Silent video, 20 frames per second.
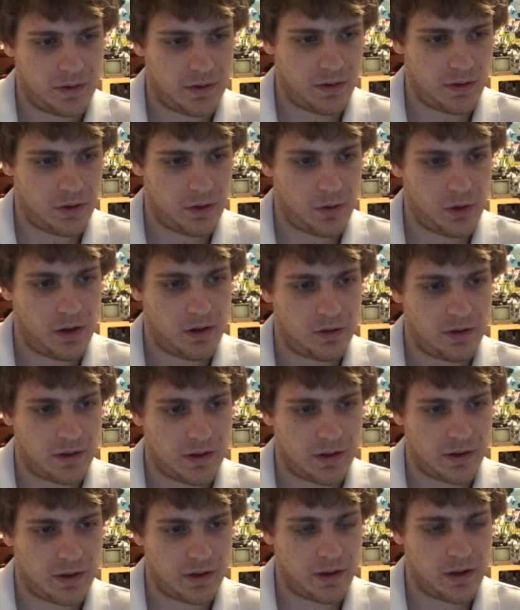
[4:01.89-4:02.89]
So I'll
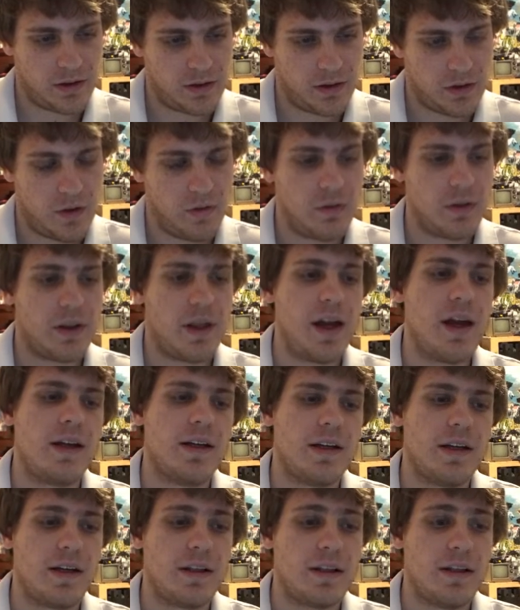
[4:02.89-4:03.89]
just select over that
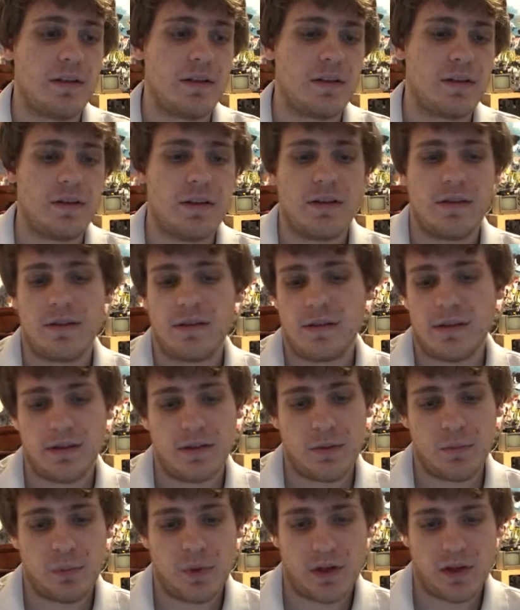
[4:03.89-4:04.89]
and it
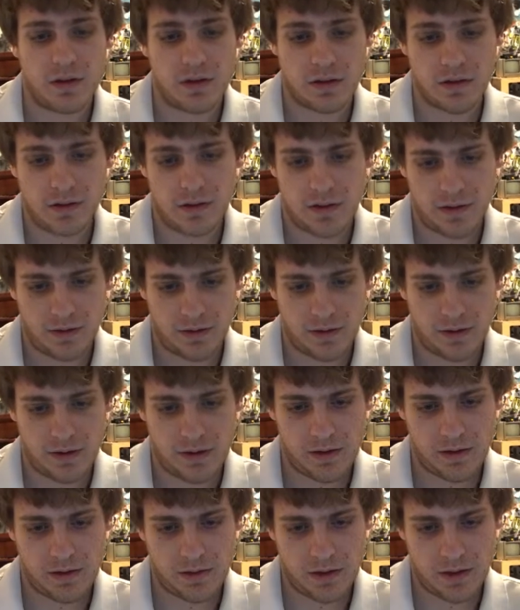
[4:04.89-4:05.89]
disappears. And
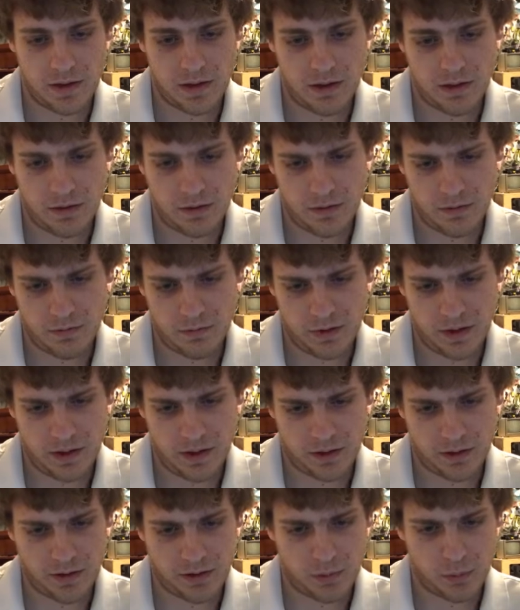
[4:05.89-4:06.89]
then here we
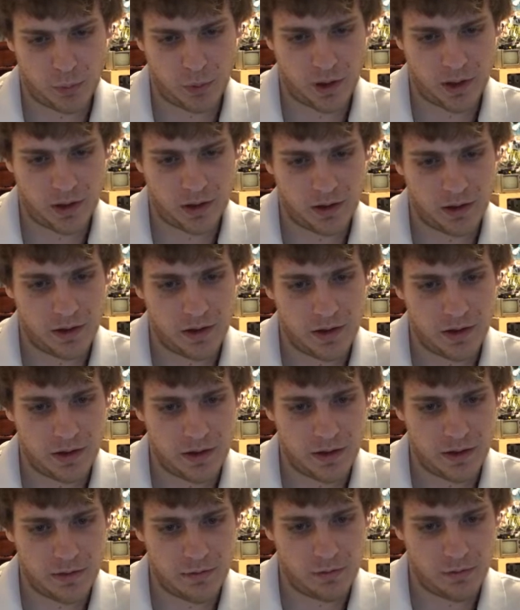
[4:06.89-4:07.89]
got this black
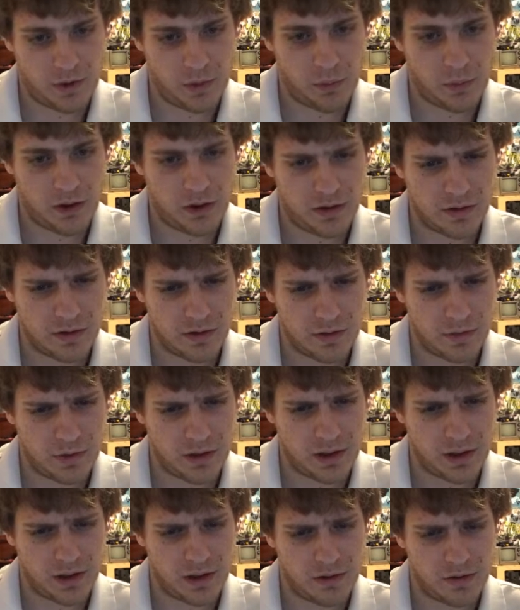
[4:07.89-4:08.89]
line. We might also
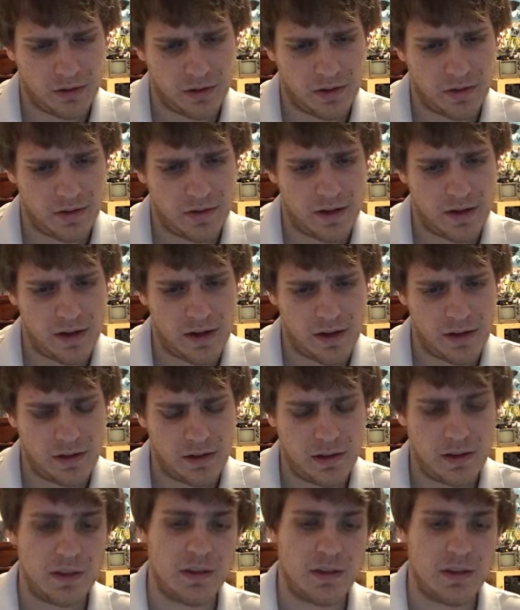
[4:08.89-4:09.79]
want to get rid of that.